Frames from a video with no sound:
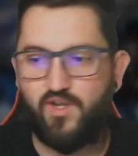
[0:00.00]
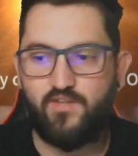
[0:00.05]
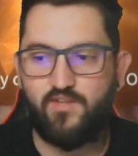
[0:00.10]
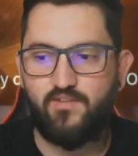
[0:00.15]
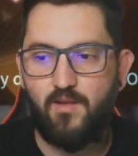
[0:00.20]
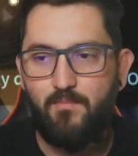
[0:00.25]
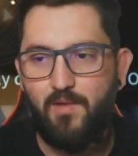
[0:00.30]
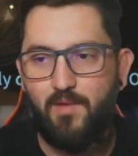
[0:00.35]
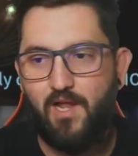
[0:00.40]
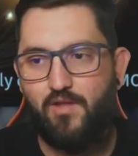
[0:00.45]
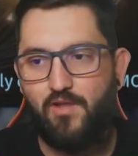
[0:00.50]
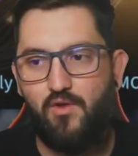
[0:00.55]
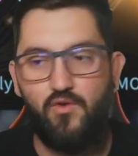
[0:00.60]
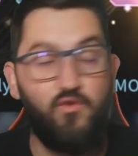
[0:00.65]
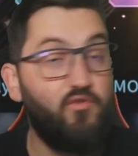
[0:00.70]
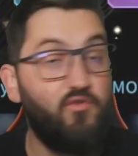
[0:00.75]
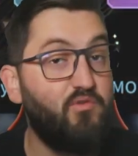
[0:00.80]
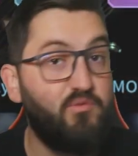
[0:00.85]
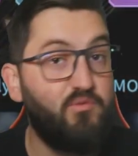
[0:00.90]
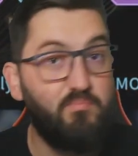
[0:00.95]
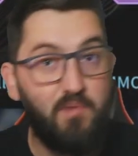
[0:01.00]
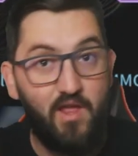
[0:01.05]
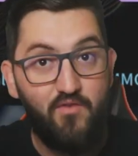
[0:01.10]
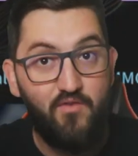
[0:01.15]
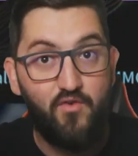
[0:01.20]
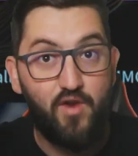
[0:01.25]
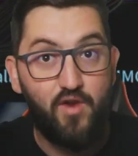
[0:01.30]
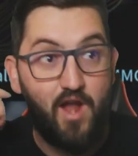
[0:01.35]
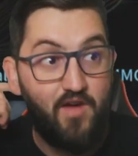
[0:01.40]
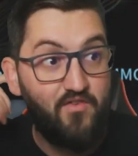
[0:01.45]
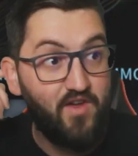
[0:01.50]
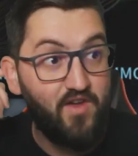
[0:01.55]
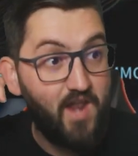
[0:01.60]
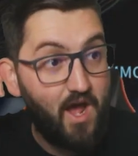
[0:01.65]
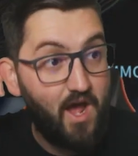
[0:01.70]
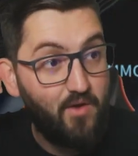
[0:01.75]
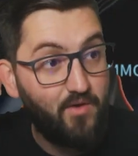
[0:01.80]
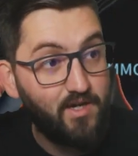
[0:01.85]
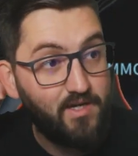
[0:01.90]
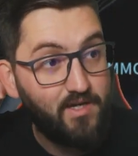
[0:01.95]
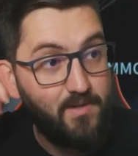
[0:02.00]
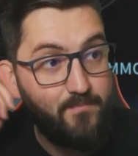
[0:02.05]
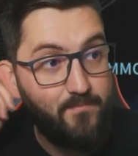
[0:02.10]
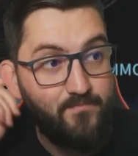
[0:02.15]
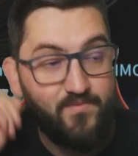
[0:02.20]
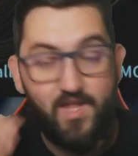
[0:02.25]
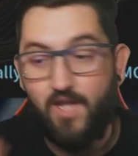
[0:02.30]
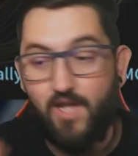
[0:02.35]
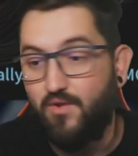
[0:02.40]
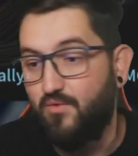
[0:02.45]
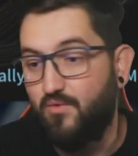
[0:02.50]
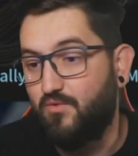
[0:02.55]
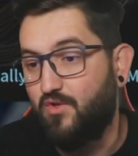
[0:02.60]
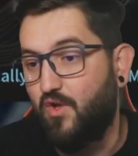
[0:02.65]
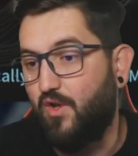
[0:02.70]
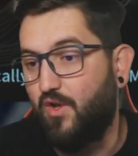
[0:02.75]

example, I don't know, you would play for half an hour, then you would